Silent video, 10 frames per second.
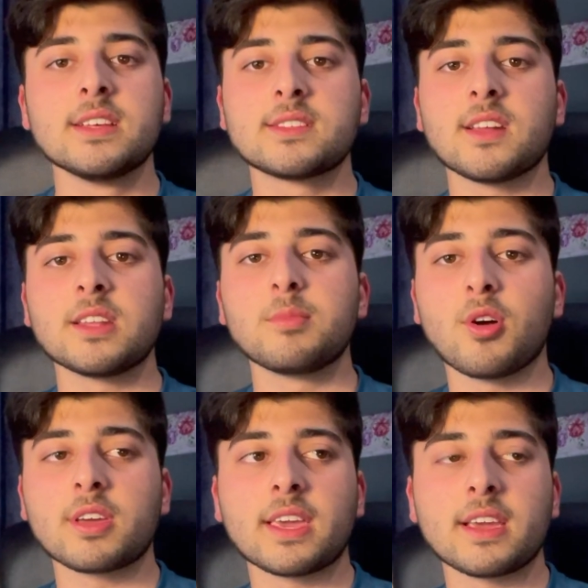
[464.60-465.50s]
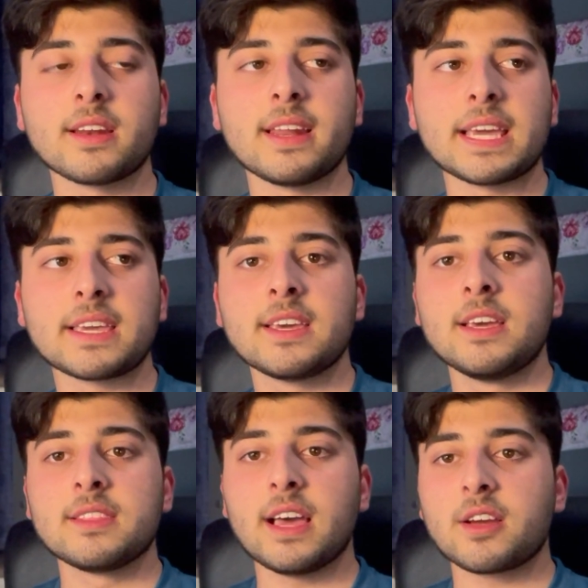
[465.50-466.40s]
study blocking and like
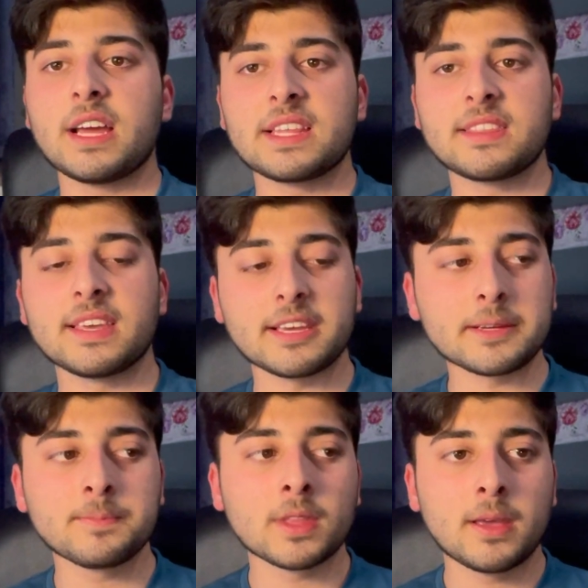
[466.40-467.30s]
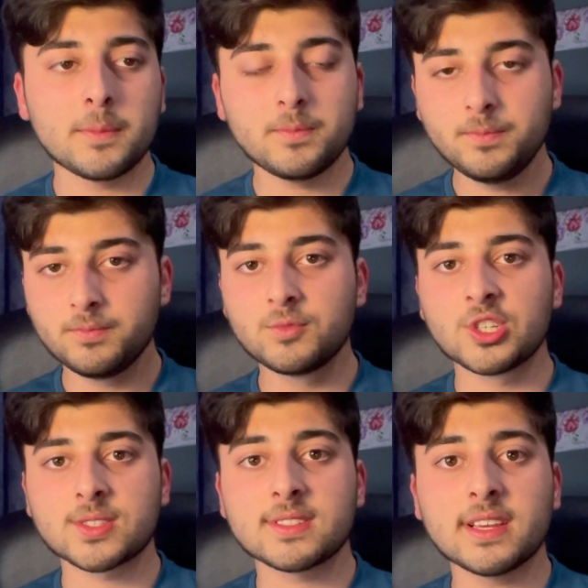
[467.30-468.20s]
that kind of thing.
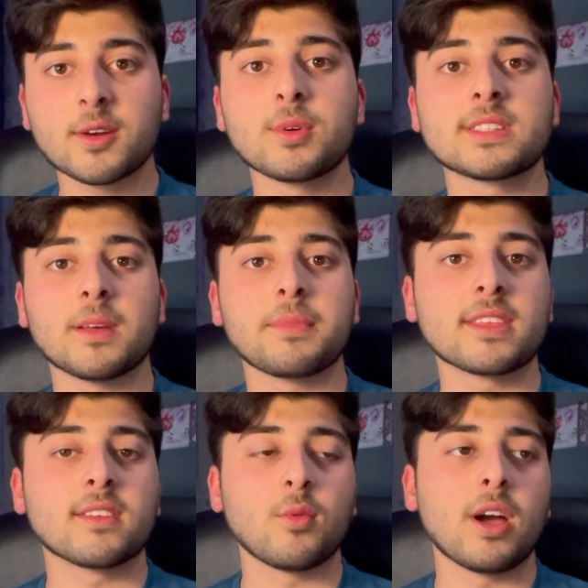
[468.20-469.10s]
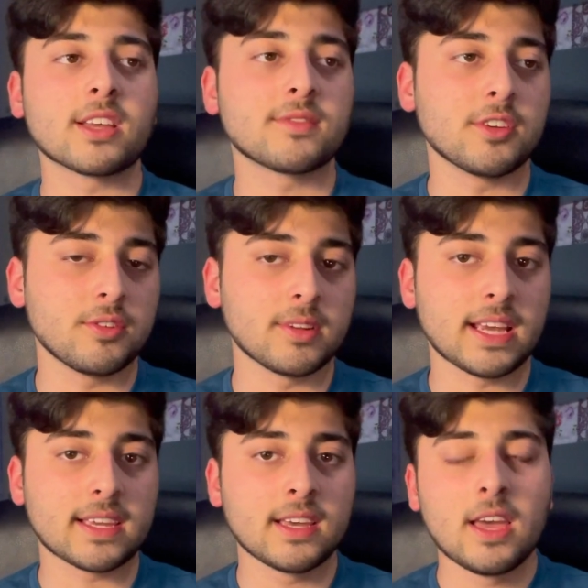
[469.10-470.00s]
Just stick with something that works for you.
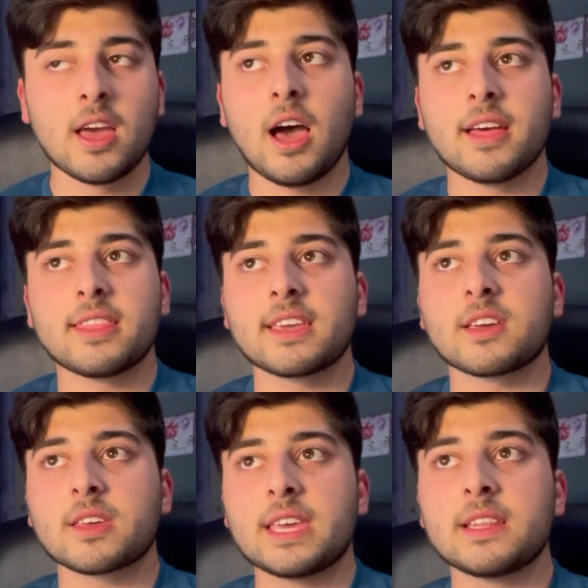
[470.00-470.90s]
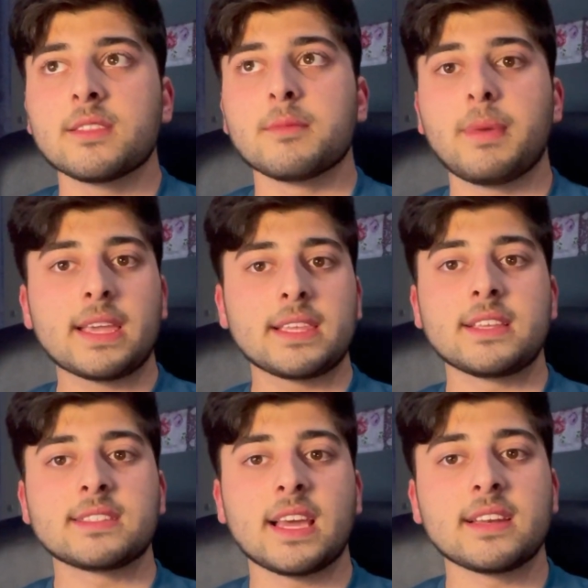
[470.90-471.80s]
Like, I think back in
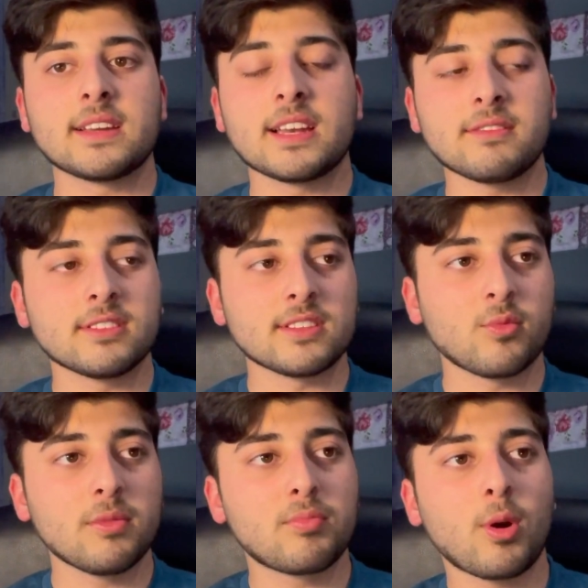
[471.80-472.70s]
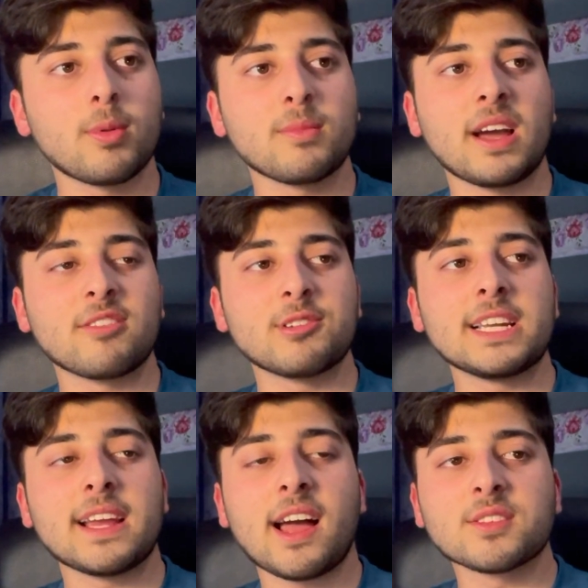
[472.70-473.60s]
year 10 and 11, the one problem I really
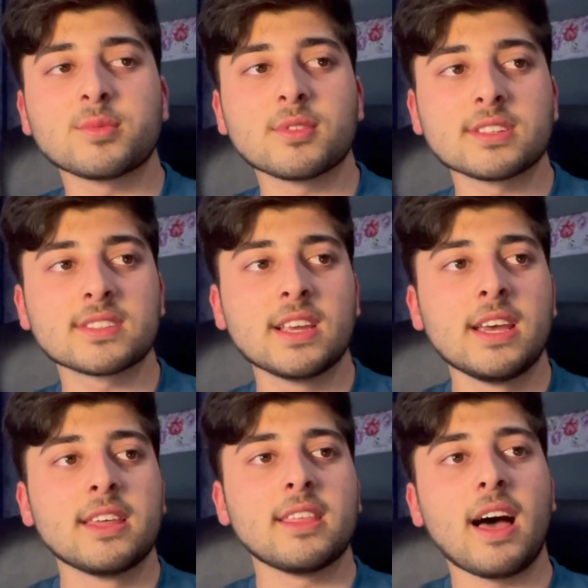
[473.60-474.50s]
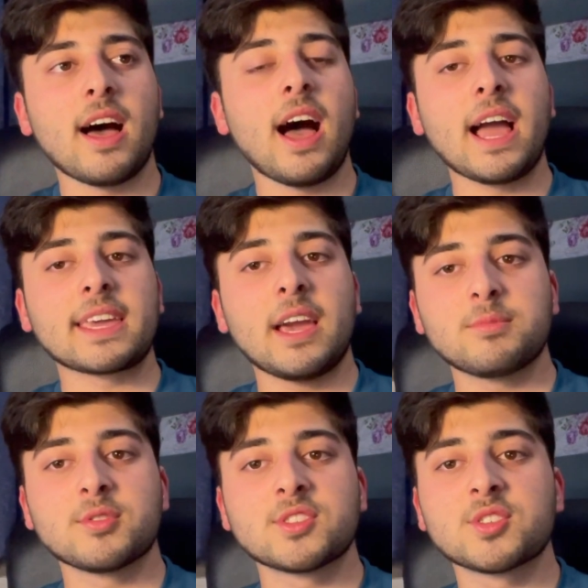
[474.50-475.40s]
had was that I
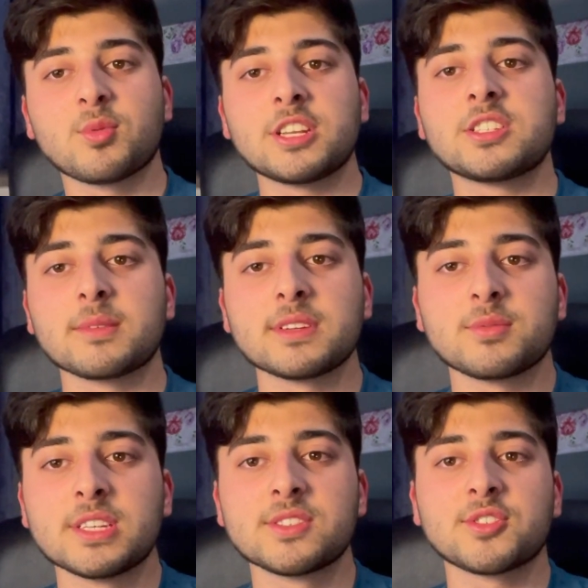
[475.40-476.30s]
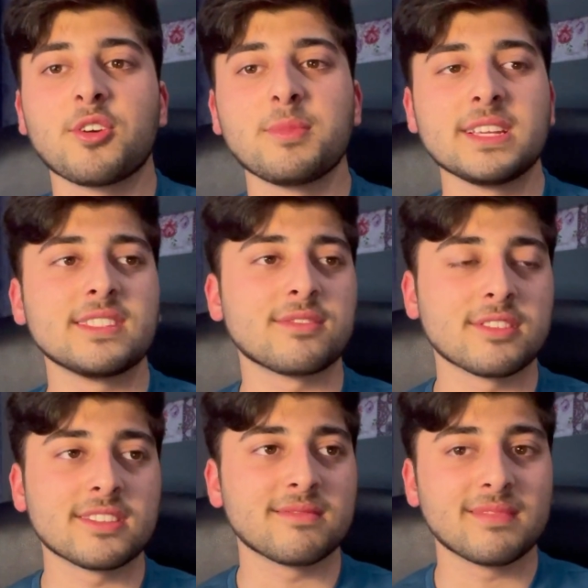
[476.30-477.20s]
kept on switching between so many
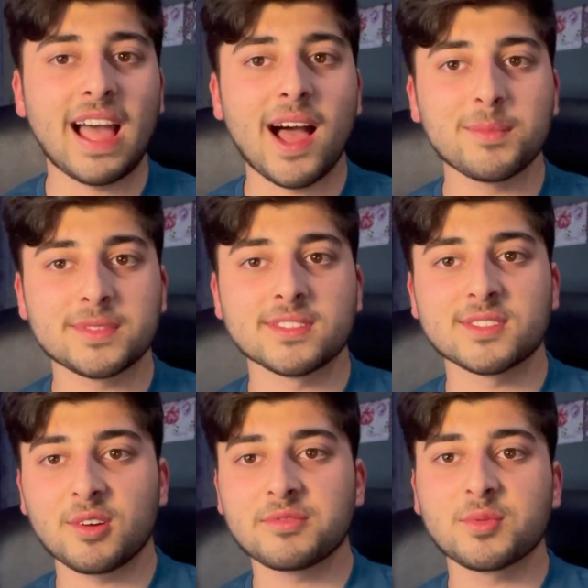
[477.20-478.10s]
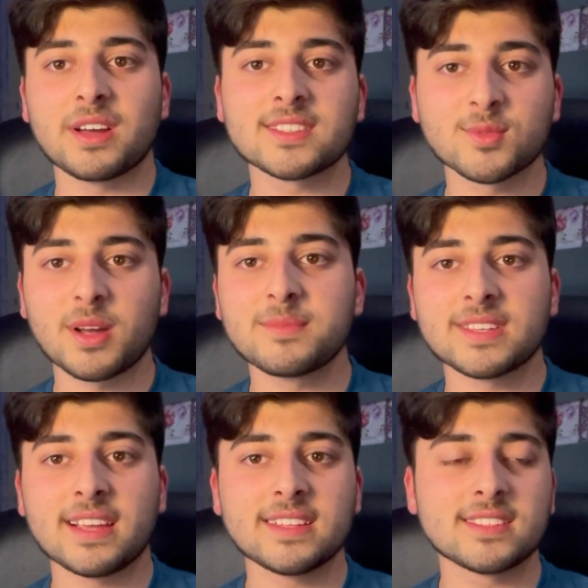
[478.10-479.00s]
different apps and softwares and
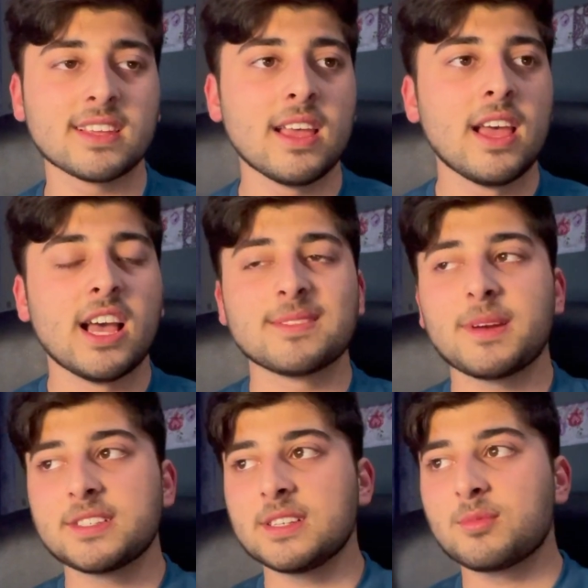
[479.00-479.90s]
websites, especially